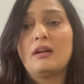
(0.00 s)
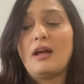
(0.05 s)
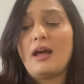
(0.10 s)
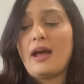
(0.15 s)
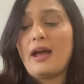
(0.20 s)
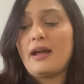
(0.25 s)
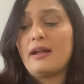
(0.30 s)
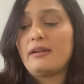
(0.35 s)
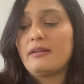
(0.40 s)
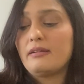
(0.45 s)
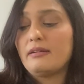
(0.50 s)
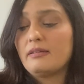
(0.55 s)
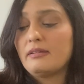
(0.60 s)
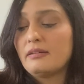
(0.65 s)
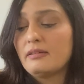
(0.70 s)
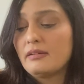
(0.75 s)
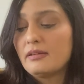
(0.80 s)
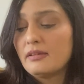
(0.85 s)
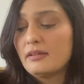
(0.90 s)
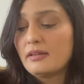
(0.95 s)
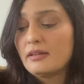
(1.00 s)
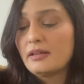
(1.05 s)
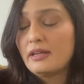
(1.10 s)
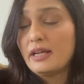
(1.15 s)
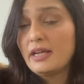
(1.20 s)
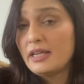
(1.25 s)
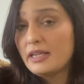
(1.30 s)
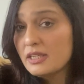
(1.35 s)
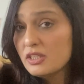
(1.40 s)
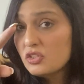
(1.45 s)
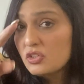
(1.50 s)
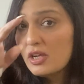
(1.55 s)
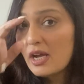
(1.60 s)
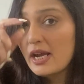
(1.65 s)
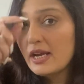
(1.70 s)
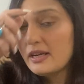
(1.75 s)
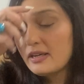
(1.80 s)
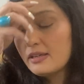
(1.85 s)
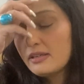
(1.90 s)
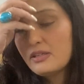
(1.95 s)
and inner
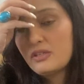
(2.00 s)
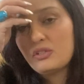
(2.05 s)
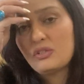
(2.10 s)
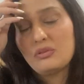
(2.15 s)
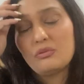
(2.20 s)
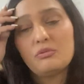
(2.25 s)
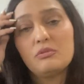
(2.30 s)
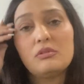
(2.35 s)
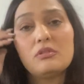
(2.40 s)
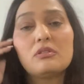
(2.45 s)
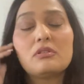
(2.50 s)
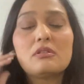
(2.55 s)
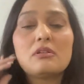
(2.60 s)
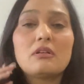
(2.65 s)
child issues.